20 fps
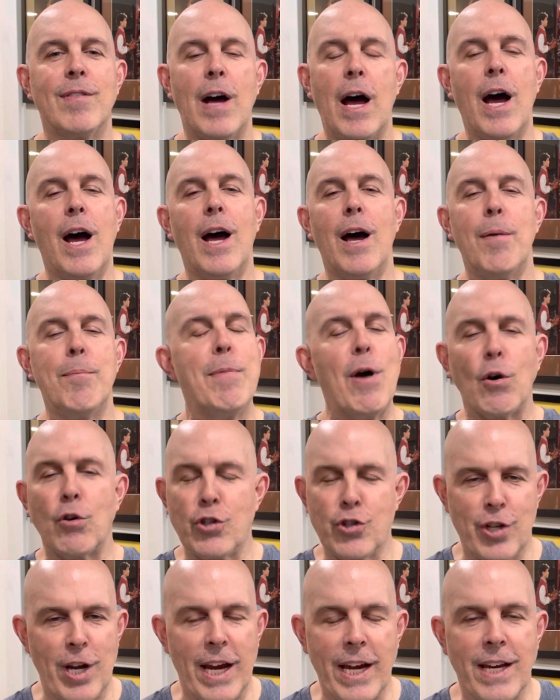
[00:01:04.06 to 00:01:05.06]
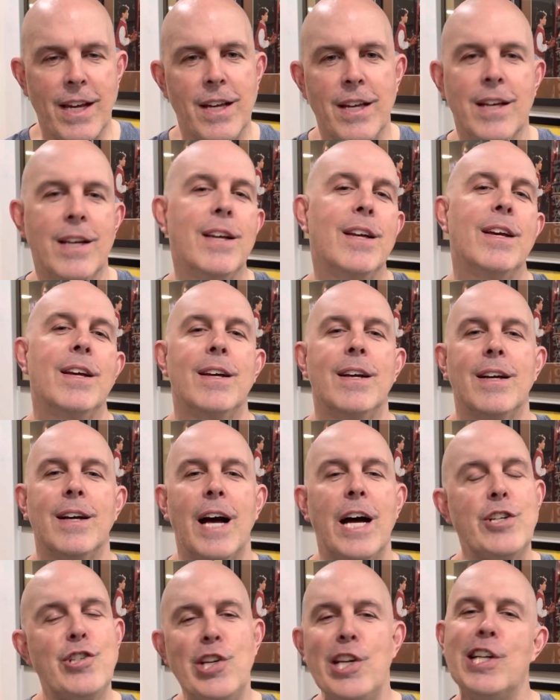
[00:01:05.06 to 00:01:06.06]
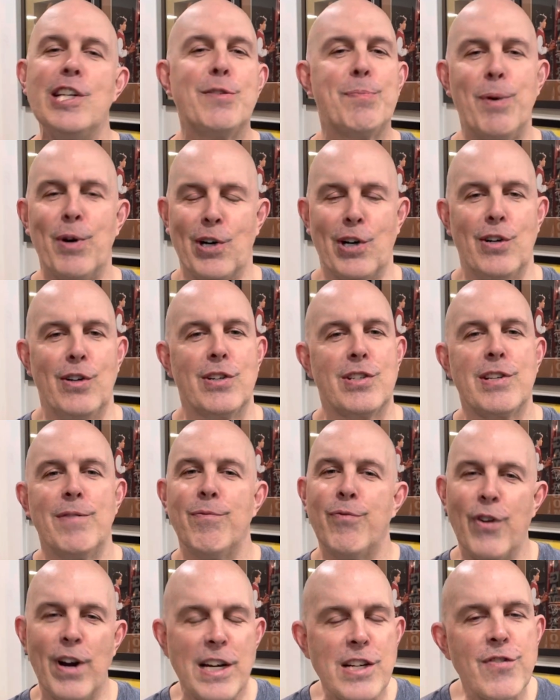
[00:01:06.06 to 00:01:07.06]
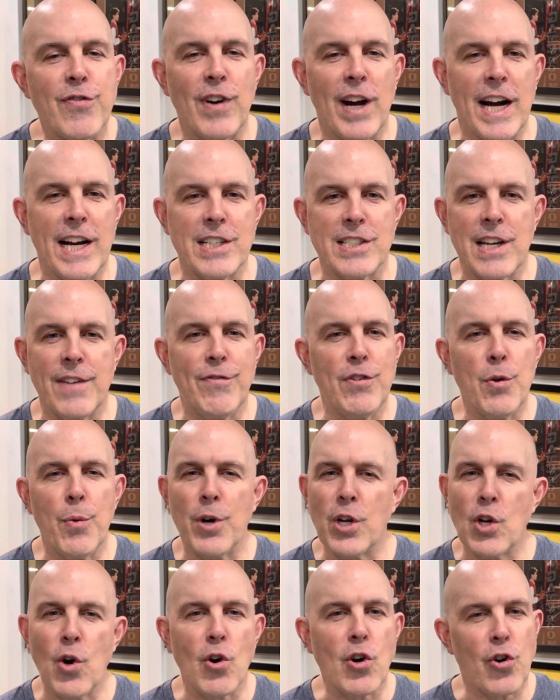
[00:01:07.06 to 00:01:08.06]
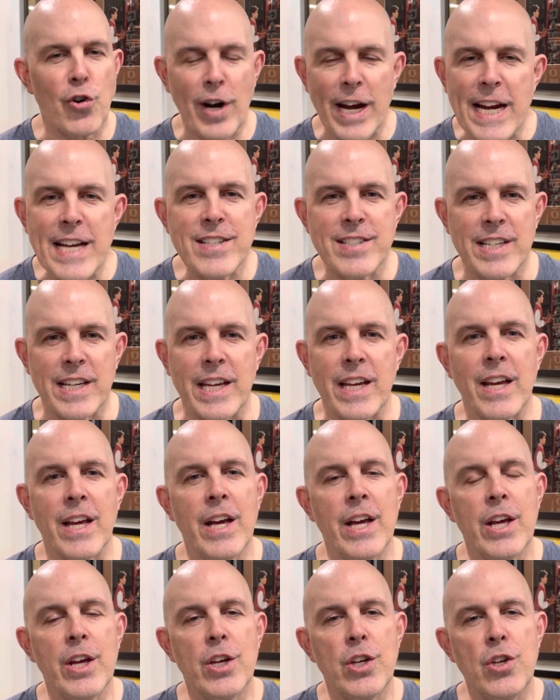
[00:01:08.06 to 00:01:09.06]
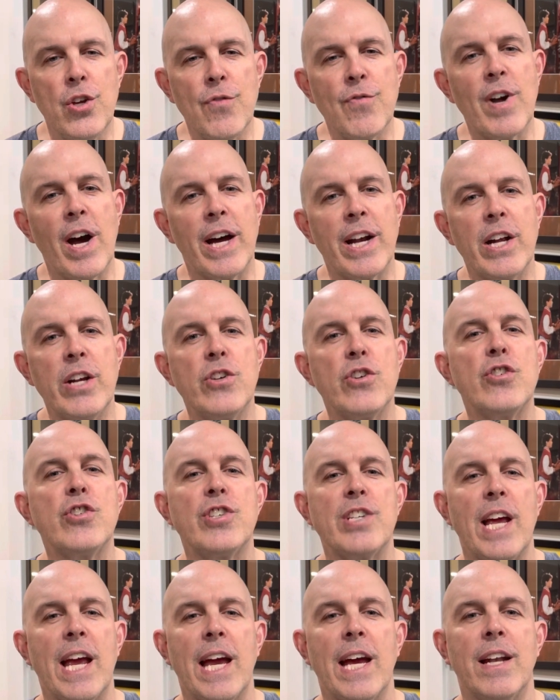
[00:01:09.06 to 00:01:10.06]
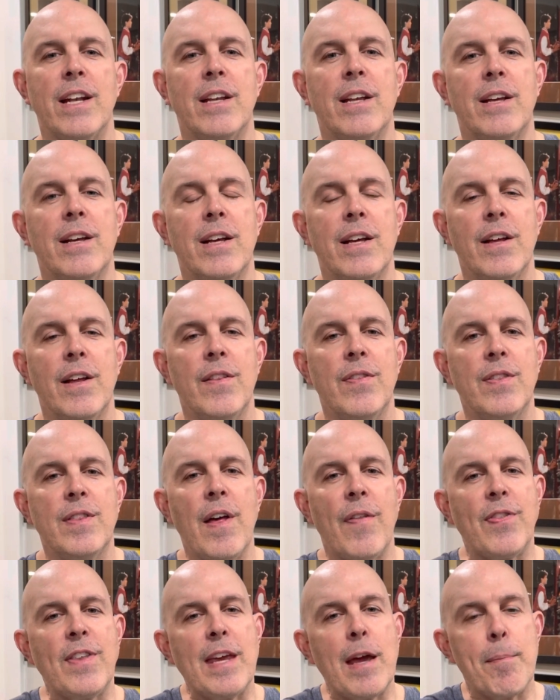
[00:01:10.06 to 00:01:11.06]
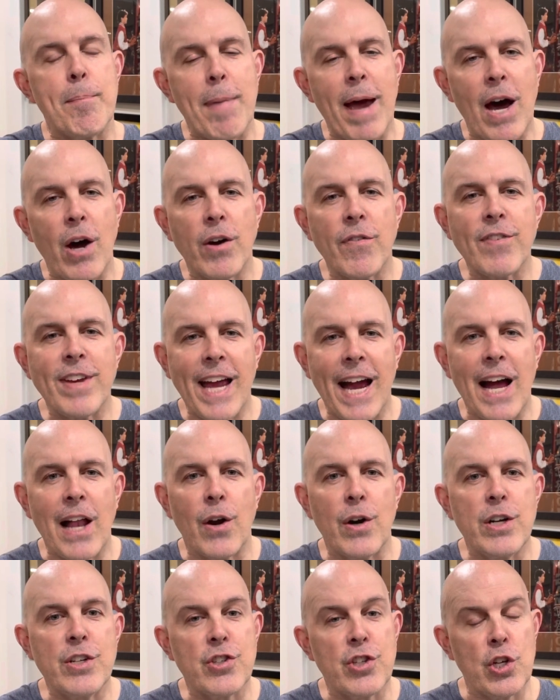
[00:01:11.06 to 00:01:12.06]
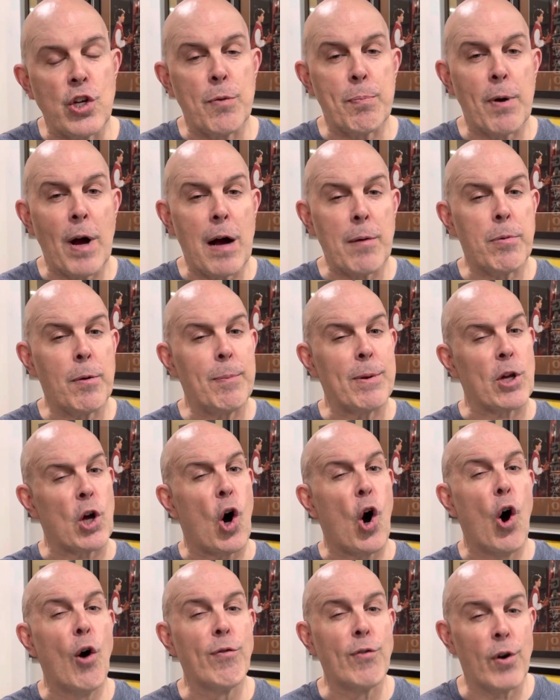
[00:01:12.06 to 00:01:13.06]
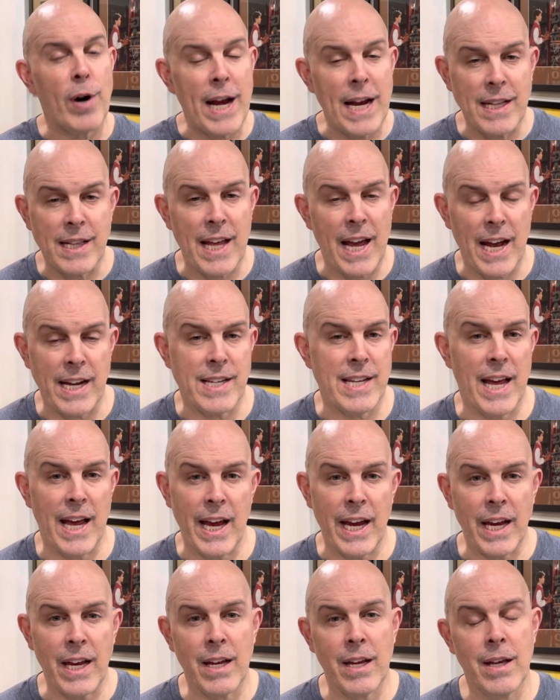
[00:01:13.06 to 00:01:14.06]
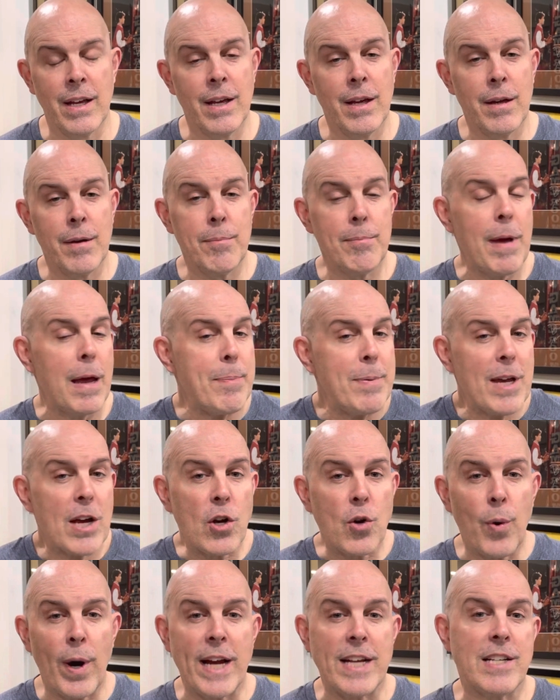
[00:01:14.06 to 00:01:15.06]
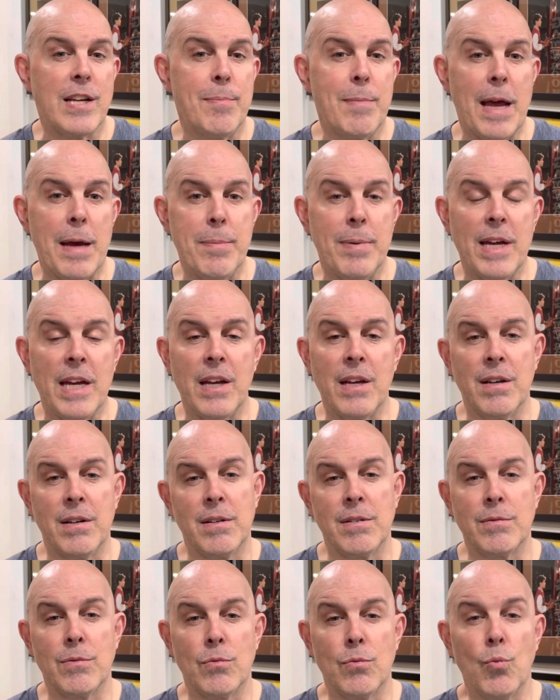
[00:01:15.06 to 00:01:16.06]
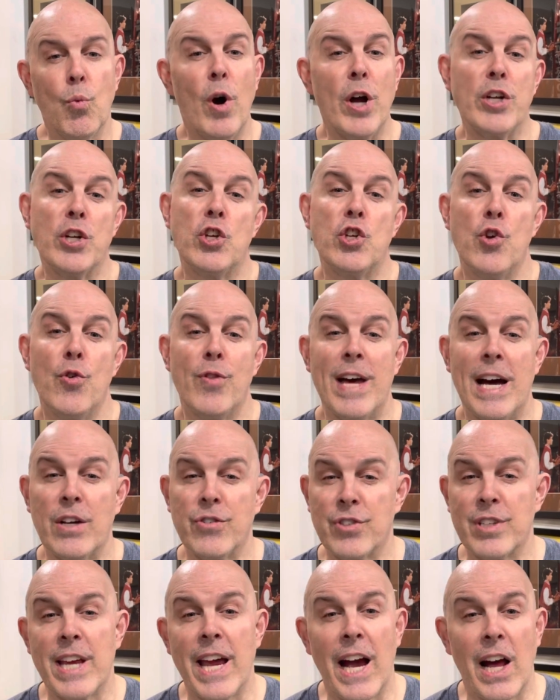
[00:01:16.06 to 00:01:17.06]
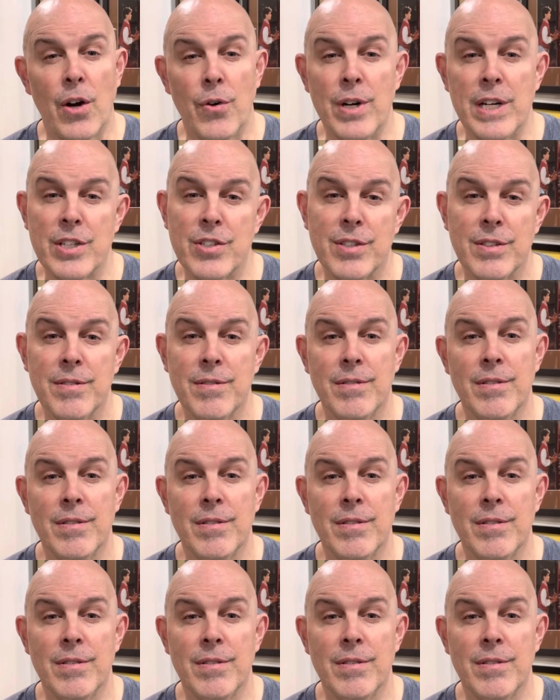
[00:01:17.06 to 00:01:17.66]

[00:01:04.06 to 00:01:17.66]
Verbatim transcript: a milkshake, a cheeseburger, some french fries, if you were to go crazy, you've got to understand that the amount of calories that you probably overate that day maybe equate to maybe one to 2,000 calories.